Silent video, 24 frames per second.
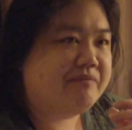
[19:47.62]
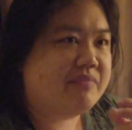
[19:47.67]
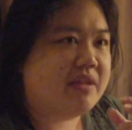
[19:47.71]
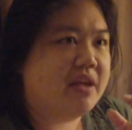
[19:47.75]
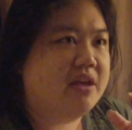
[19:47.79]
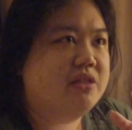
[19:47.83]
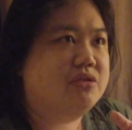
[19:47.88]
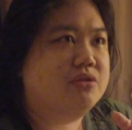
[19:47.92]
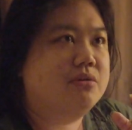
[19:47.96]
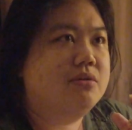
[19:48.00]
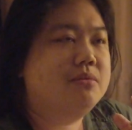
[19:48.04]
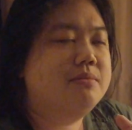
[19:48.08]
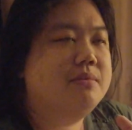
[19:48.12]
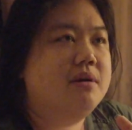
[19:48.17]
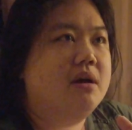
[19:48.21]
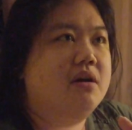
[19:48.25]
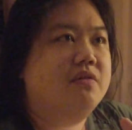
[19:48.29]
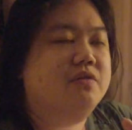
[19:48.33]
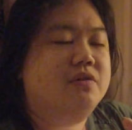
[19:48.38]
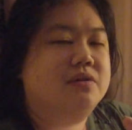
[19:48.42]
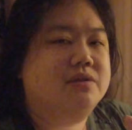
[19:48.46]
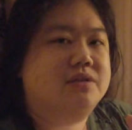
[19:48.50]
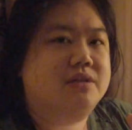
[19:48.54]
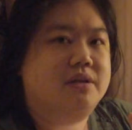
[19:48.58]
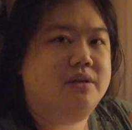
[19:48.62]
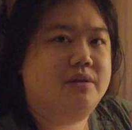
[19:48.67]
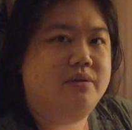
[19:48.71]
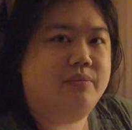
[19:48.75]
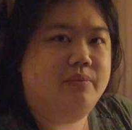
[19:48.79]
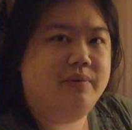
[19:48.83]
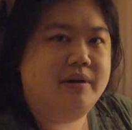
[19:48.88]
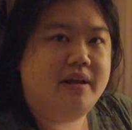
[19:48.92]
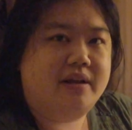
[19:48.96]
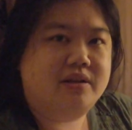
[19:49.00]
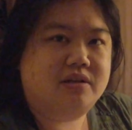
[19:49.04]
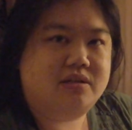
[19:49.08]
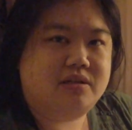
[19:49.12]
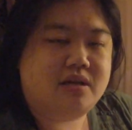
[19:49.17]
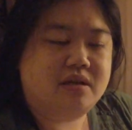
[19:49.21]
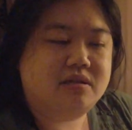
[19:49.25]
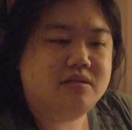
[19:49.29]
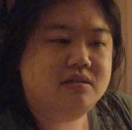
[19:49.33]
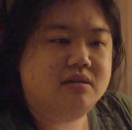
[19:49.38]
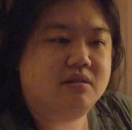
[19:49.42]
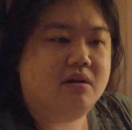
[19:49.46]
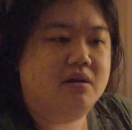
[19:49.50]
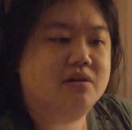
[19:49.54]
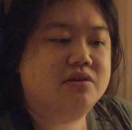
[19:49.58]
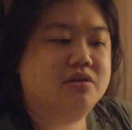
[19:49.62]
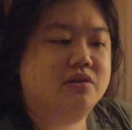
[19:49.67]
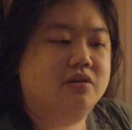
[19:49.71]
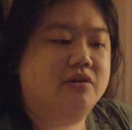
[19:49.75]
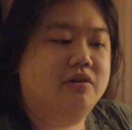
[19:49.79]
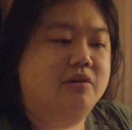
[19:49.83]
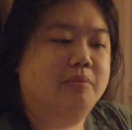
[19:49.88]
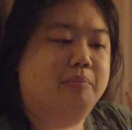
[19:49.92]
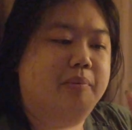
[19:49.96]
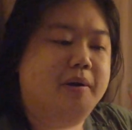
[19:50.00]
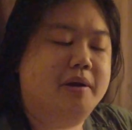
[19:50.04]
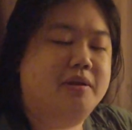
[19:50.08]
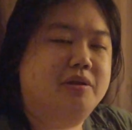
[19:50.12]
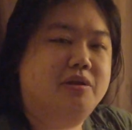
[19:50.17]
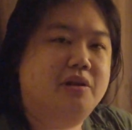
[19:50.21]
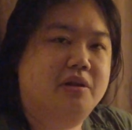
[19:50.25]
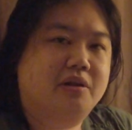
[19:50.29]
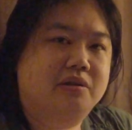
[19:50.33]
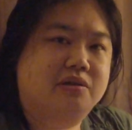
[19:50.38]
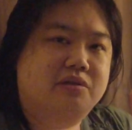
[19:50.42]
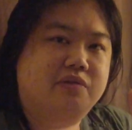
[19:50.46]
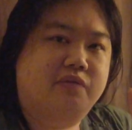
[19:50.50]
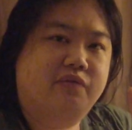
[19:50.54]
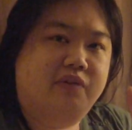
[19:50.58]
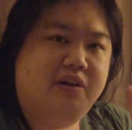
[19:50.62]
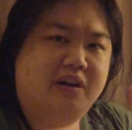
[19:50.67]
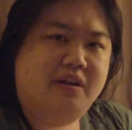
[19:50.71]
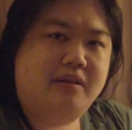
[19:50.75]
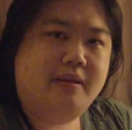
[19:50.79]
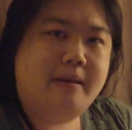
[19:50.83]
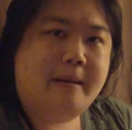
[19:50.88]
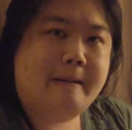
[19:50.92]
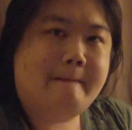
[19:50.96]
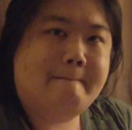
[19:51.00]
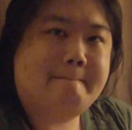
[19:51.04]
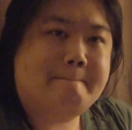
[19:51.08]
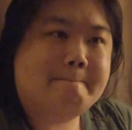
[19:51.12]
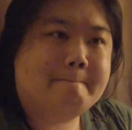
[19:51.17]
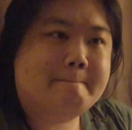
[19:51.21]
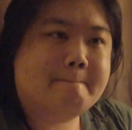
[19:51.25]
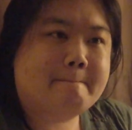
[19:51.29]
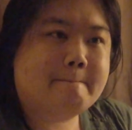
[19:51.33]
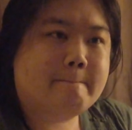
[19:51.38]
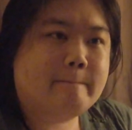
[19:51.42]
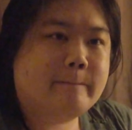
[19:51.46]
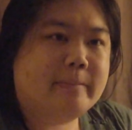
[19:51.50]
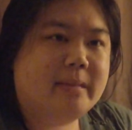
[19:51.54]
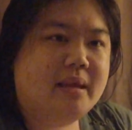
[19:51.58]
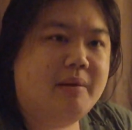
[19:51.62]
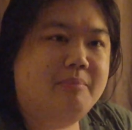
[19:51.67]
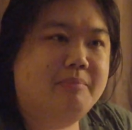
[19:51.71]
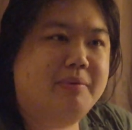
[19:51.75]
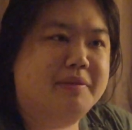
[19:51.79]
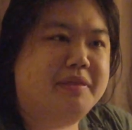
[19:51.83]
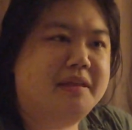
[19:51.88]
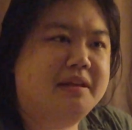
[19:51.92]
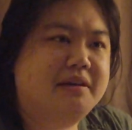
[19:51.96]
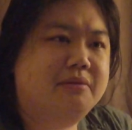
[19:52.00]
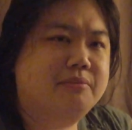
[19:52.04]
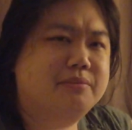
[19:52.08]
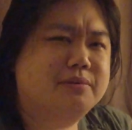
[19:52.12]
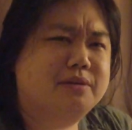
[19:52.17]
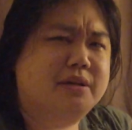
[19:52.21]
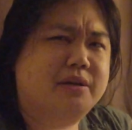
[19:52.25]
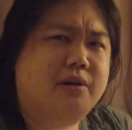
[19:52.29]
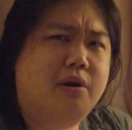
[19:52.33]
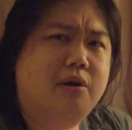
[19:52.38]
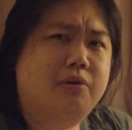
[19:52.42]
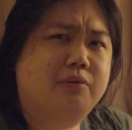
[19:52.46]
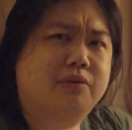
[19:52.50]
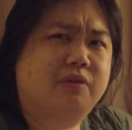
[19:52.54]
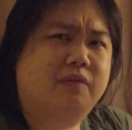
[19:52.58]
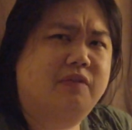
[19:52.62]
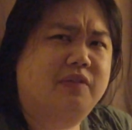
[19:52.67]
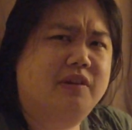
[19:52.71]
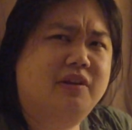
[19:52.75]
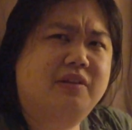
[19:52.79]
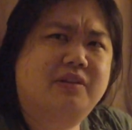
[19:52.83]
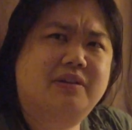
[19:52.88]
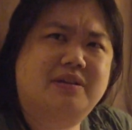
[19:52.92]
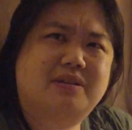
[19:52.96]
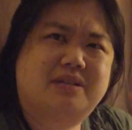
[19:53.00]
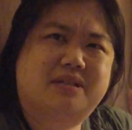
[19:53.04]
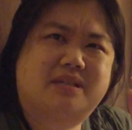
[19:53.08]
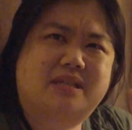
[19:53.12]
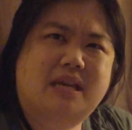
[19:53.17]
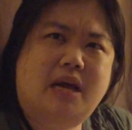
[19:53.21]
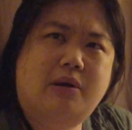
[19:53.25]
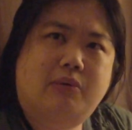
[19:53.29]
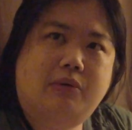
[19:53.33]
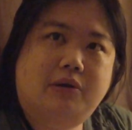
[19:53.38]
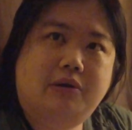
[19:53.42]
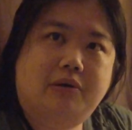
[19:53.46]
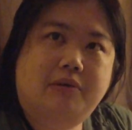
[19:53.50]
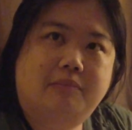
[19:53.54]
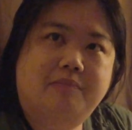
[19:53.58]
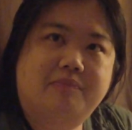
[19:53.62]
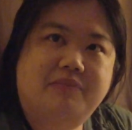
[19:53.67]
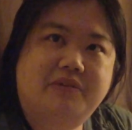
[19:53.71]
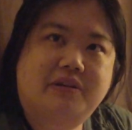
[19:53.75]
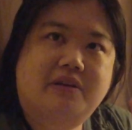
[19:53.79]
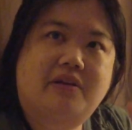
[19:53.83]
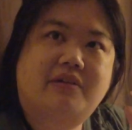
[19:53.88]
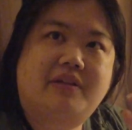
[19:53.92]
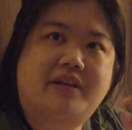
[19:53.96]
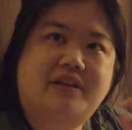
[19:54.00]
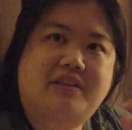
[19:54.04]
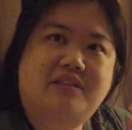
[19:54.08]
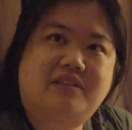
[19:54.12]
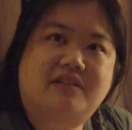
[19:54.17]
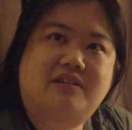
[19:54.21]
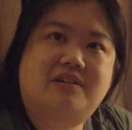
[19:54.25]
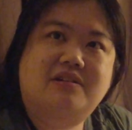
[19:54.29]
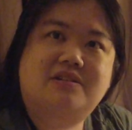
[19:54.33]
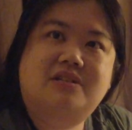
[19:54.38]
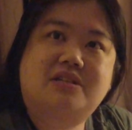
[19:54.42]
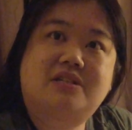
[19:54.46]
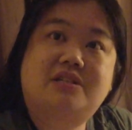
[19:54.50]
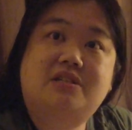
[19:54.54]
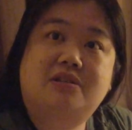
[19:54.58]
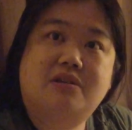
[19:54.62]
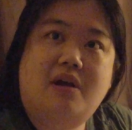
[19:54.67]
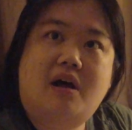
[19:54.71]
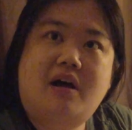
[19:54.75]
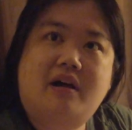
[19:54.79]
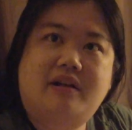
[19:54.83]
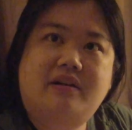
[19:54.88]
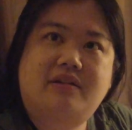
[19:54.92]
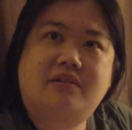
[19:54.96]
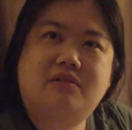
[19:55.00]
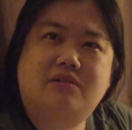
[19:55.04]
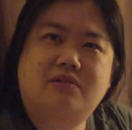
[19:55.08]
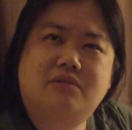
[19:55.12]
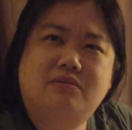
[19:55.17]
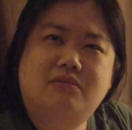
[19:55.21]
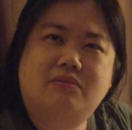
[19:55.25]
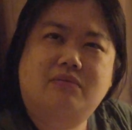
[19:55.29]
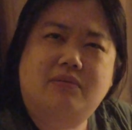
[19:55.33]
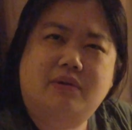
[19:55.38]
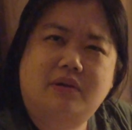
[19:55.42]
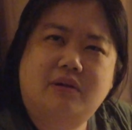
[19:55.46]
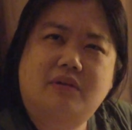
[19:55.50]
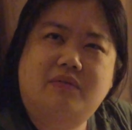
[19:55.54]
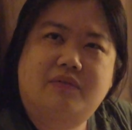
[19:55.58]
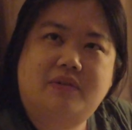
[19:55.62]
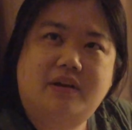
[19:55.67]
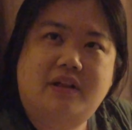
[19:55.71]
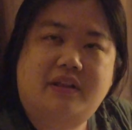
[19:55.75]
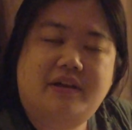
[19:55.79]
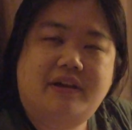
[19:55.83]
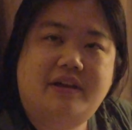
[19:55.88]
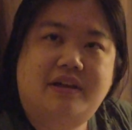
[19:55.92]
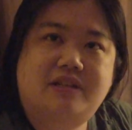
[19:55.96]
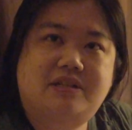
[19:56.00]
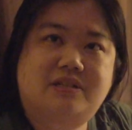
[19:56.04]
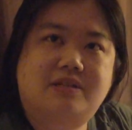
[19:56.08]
it threw me off because when I taste the custard, your brain thinks vanilla. But then it was like, oh, the vanilla is soured. Because it's not real vanilla.